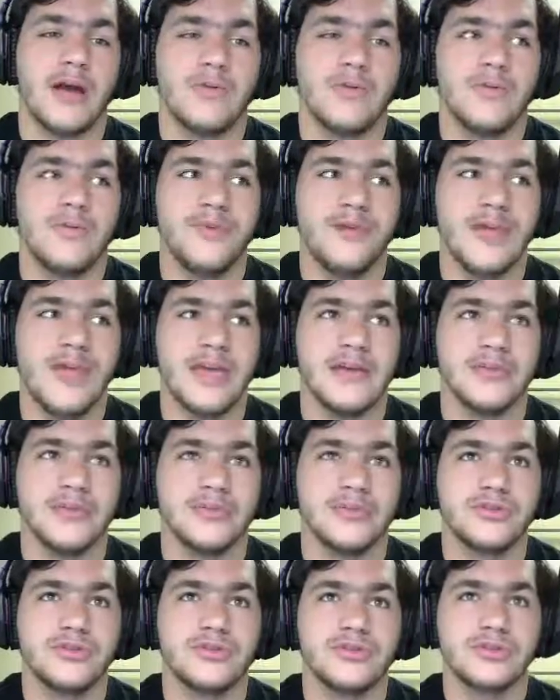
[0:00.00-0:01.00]
will be able
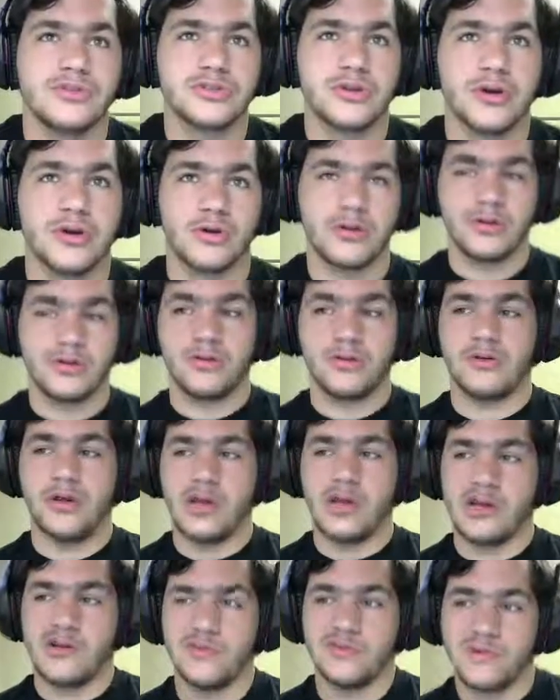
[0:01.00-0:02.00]
to start
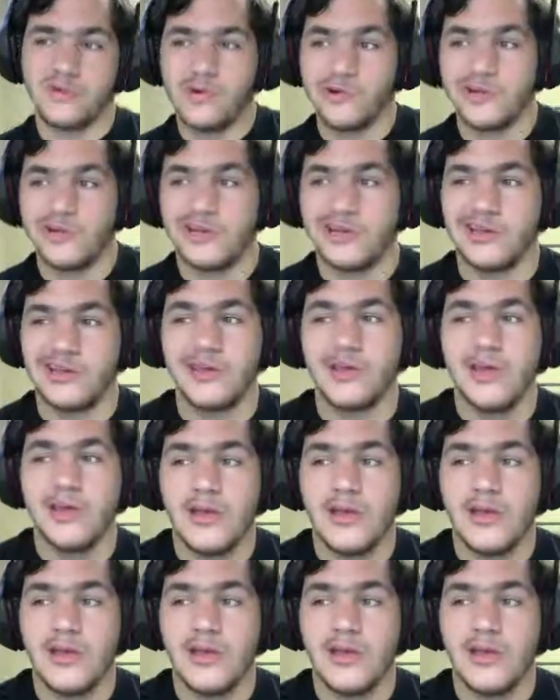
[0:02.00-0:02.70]
recording it